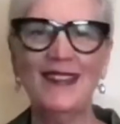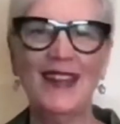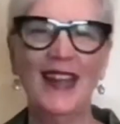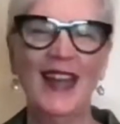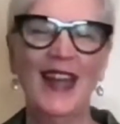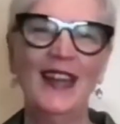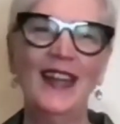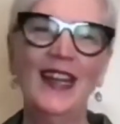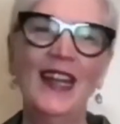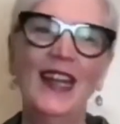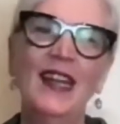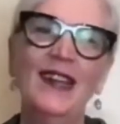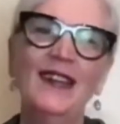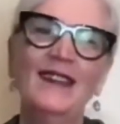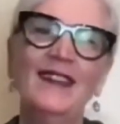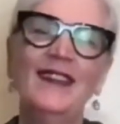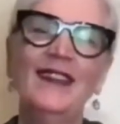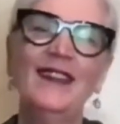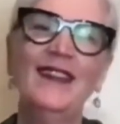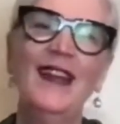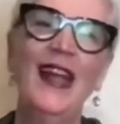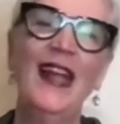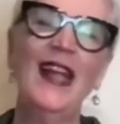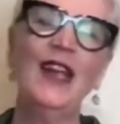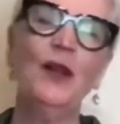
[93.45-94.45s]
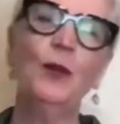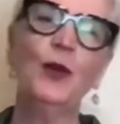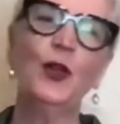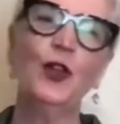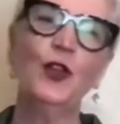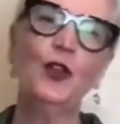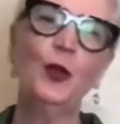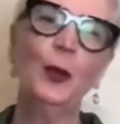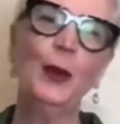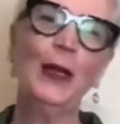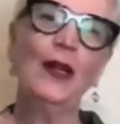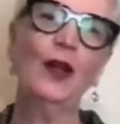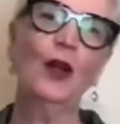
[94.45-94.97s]
And today we're
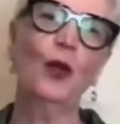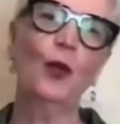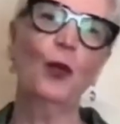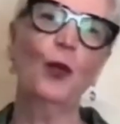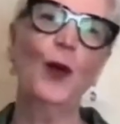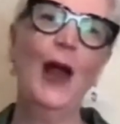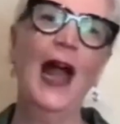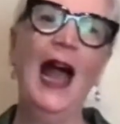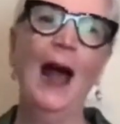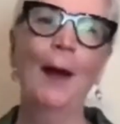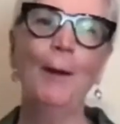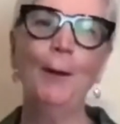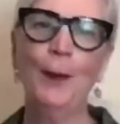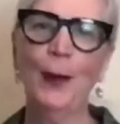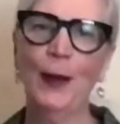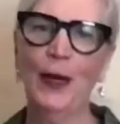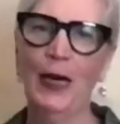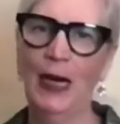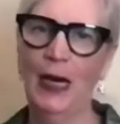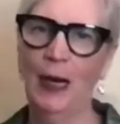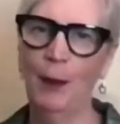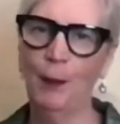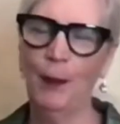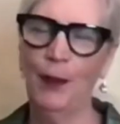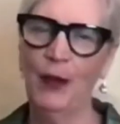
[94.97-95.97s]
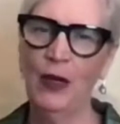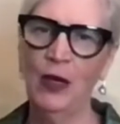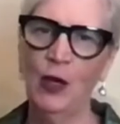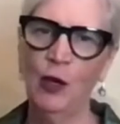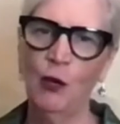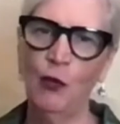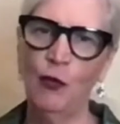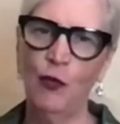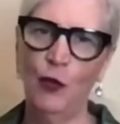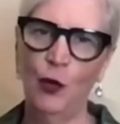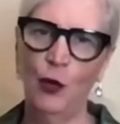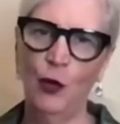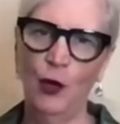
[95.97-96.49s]
doing the wrap up
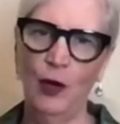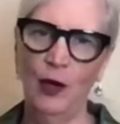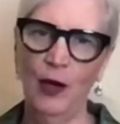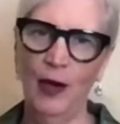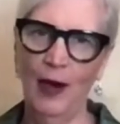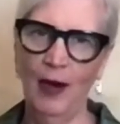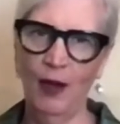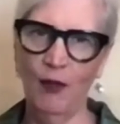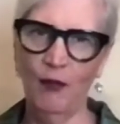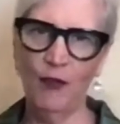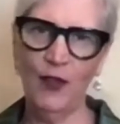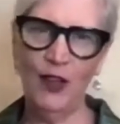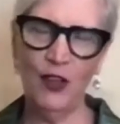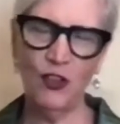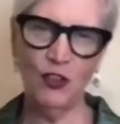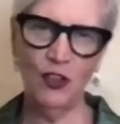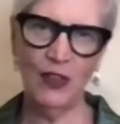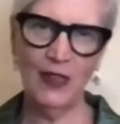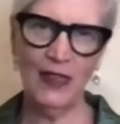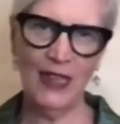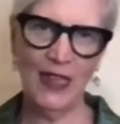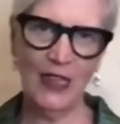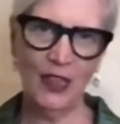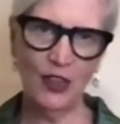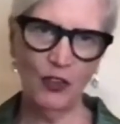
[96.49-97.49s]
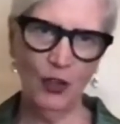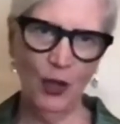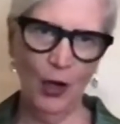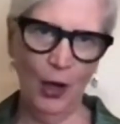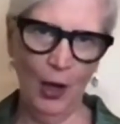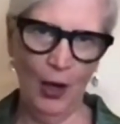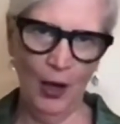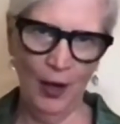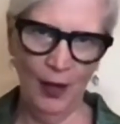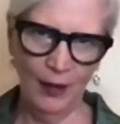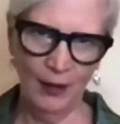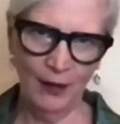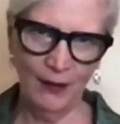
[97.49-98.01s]
for our visioning
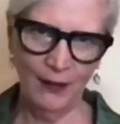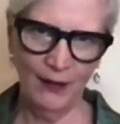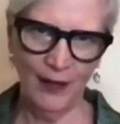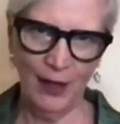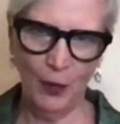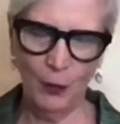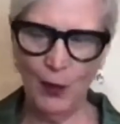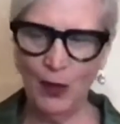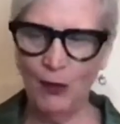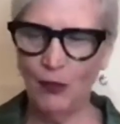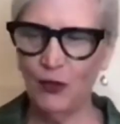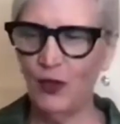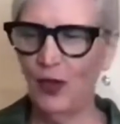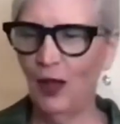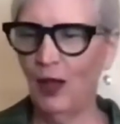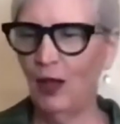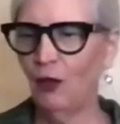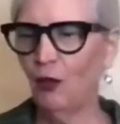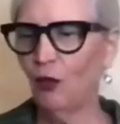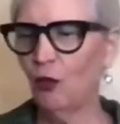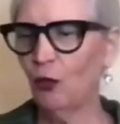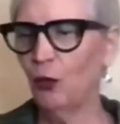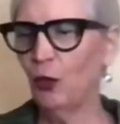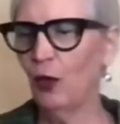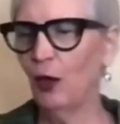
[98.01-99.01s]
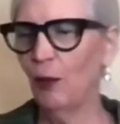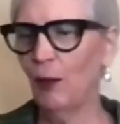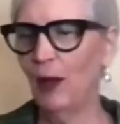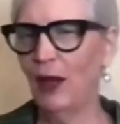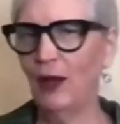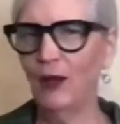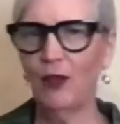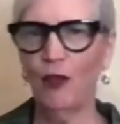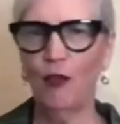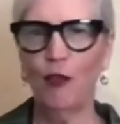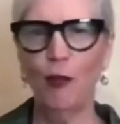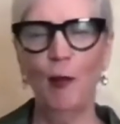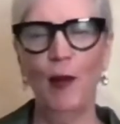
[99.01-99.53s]
talks that we've done through the
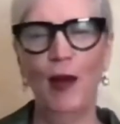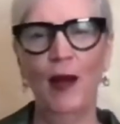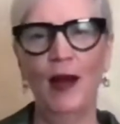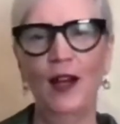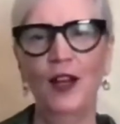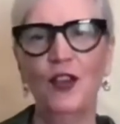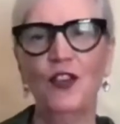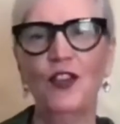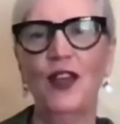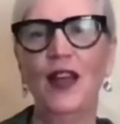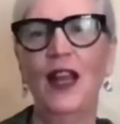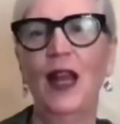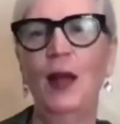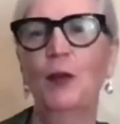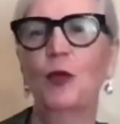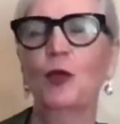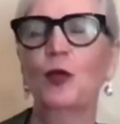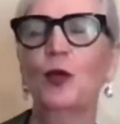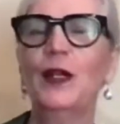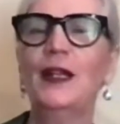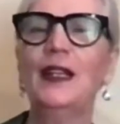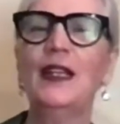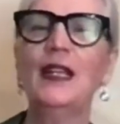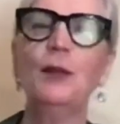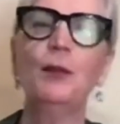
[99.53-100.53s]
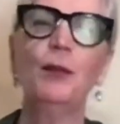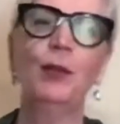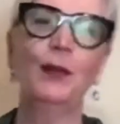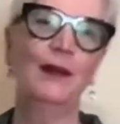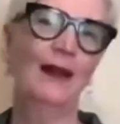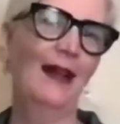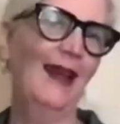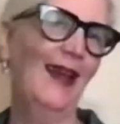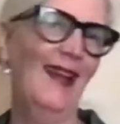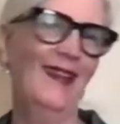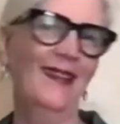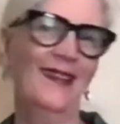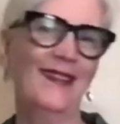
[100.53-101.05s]
month of March. And I'm really
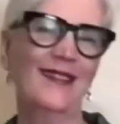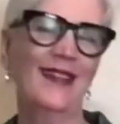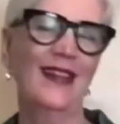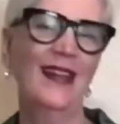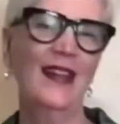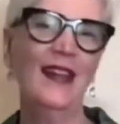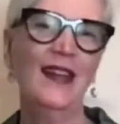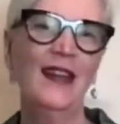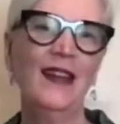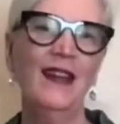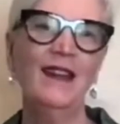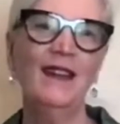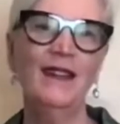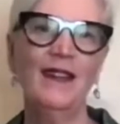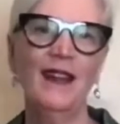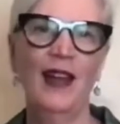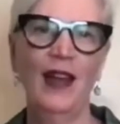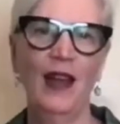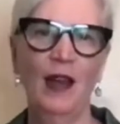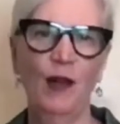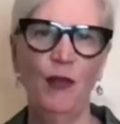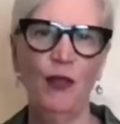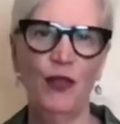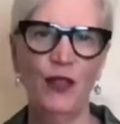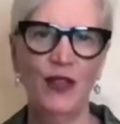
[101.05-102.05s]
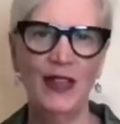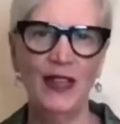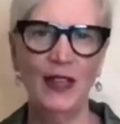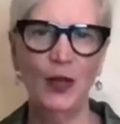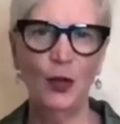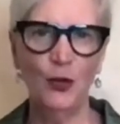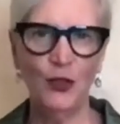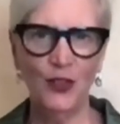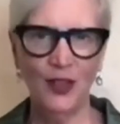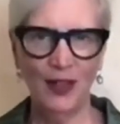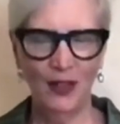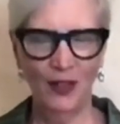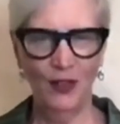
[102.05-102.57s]
blessed to have Theo
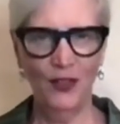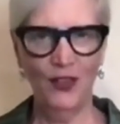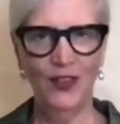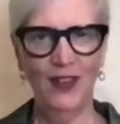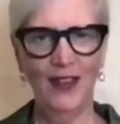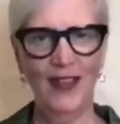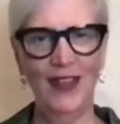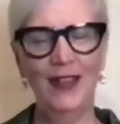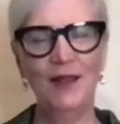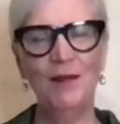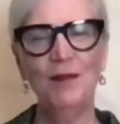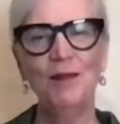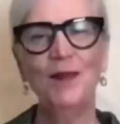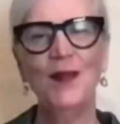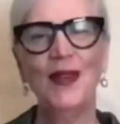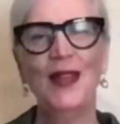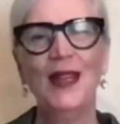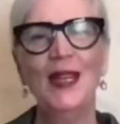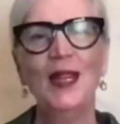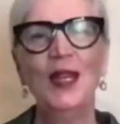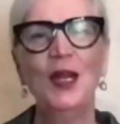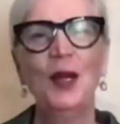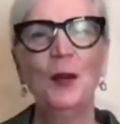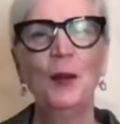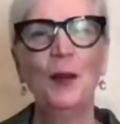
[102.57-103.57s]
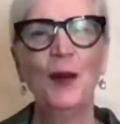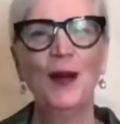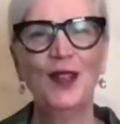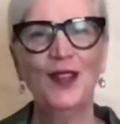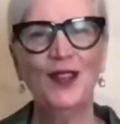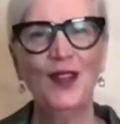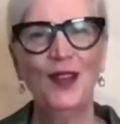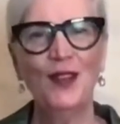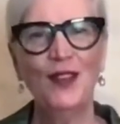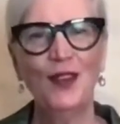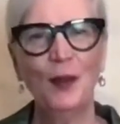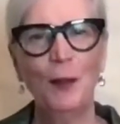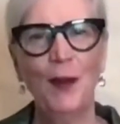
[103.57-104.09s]
Tilton
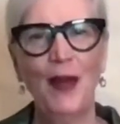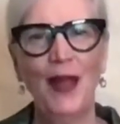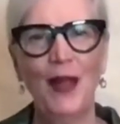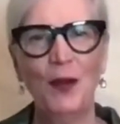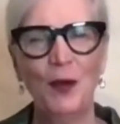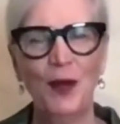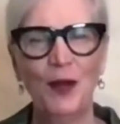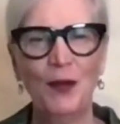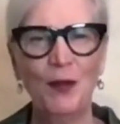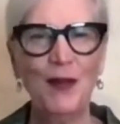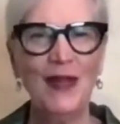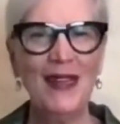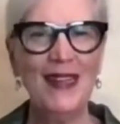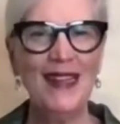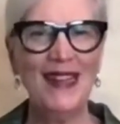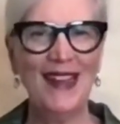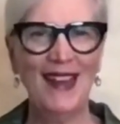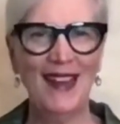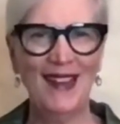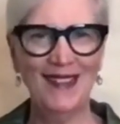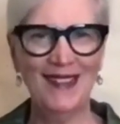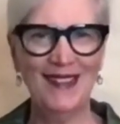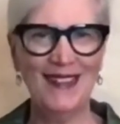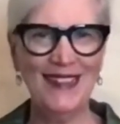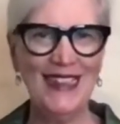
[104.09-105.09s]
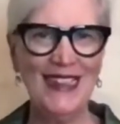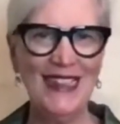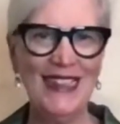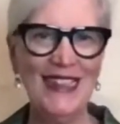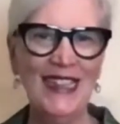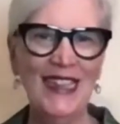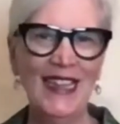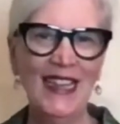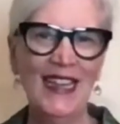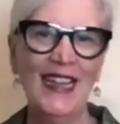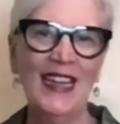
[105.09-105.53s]
participate with me as the